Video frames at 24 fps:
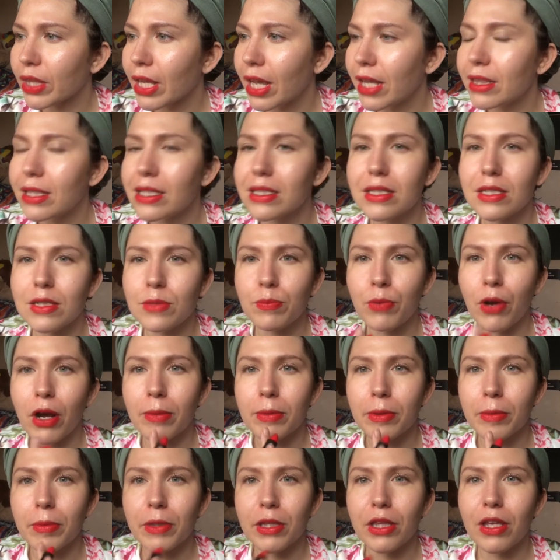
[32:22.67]
And this is
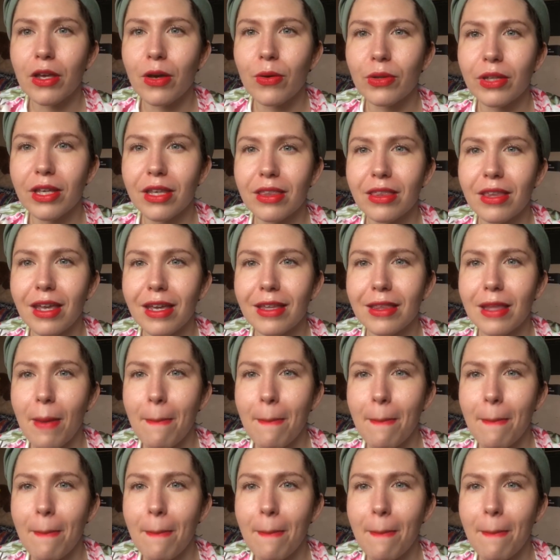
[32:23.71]
probably the only thing